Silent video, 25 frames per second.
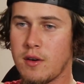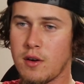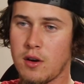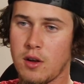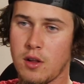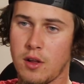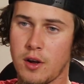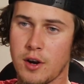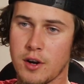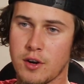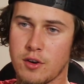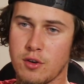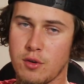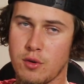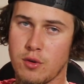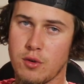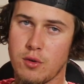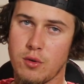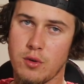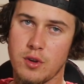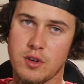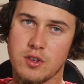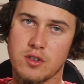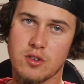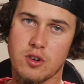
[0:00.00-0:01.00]
I like doing
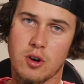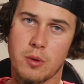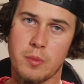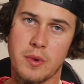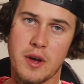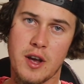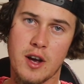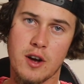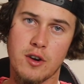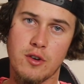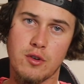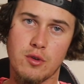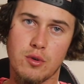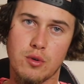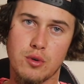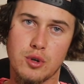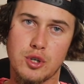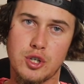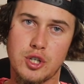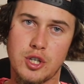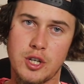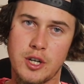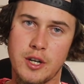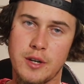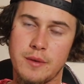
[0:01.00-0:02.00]
all this type of outdoor
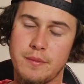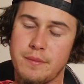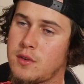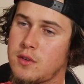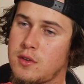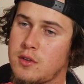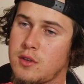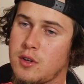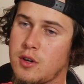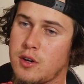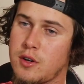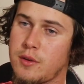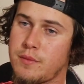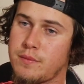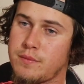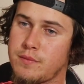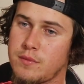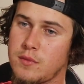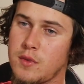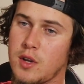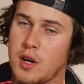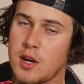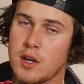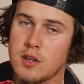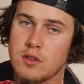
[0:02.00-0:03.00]
shit, so
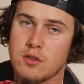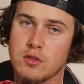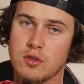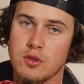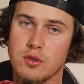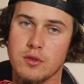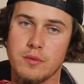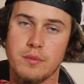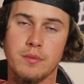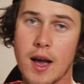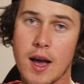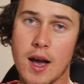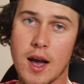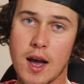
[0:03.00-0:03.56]
it's good.